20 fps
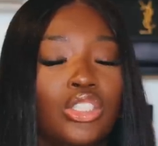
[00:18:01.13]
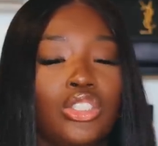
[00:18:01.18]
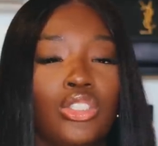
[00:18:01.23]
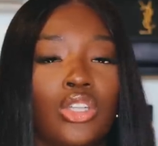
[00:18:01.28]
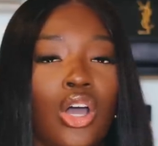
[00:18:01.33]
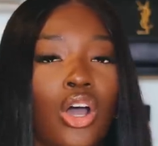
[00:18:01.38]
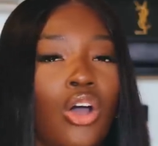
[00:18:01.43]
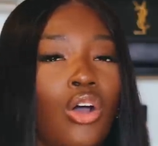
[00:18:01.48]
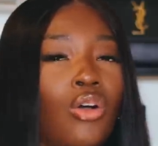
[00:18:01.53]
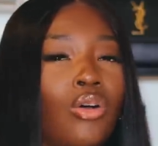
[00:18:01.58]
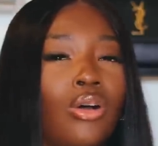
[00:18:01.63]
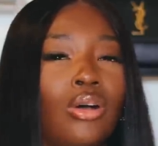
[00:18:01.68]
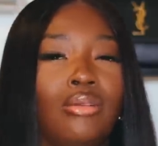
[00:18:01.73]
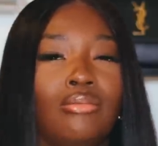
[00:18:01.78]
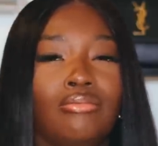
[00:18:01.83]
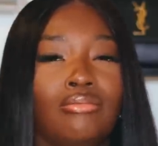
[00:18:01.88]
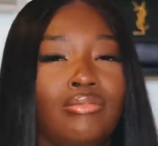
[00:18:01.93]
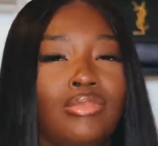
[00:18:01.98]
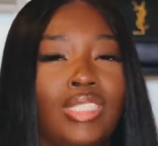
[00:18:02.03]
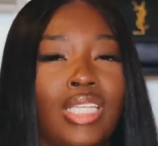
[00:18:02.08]
So
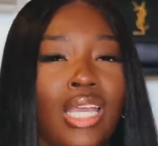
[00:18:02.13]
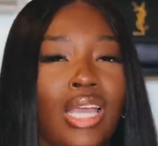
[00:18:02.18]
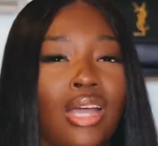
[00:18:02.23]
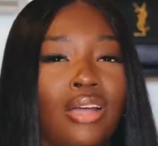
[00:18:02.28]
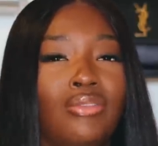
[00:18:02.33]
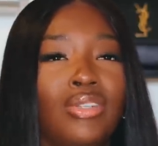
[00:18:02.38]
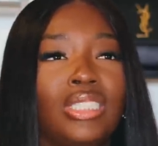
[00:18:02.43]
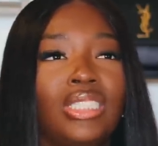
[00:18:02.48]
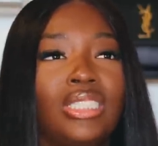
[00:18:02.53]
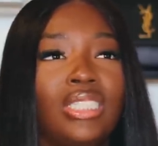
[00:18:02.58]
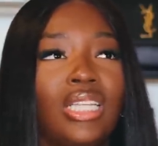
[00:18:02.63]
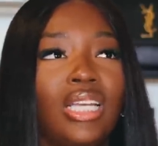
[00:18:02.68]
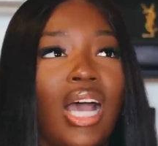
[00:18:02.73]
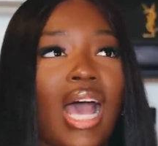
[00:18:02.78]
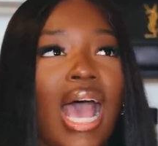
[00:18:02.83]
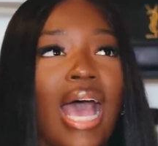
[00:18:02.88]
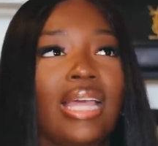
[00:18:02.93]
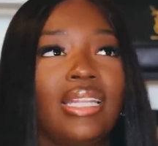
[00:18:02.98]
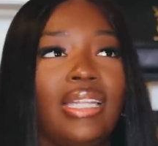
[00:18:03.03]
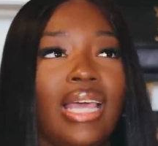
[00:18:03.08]
yeah aritzia
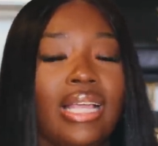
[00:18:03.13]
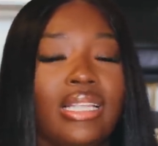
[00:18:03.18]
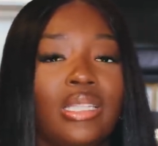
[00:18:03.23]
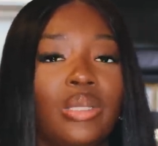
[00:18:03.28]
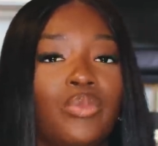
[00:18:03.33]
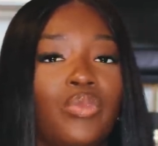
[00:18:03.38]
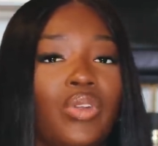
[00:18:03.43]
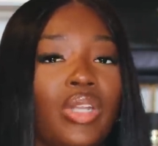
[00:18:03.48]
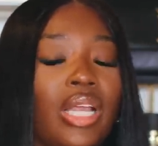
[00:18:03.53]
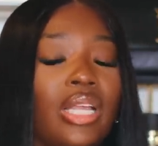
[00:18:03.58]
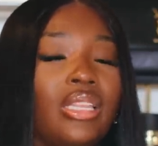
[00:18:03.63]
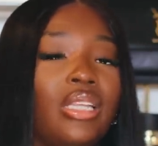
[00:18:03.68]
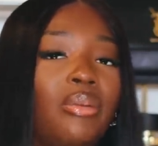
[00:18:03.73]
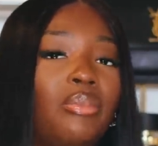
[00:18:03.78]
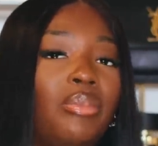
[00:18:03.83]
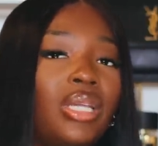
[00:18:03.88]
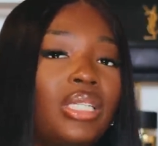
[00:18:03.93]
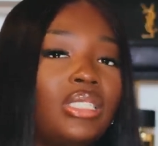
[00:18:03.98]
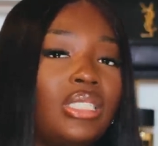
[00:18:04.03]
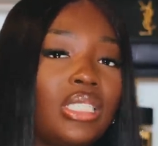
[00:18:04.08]
i like them for like their
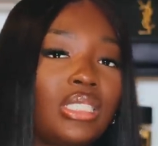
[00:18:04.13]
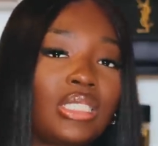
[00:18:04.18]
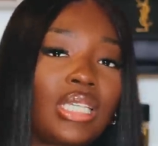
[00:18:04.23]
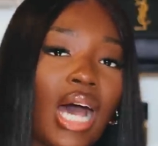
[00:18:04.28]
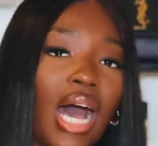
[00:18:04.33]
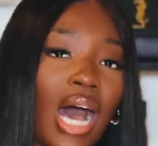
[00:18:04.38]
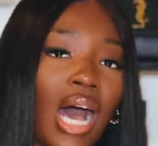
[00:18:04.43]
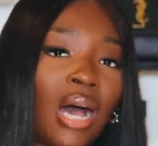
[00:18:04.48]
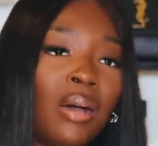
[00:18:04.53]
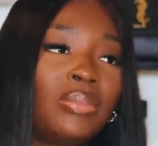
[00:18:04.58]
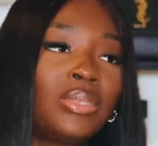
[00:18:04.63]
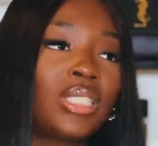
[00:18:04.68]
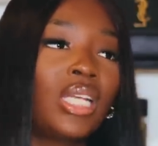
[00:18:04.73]
basic tops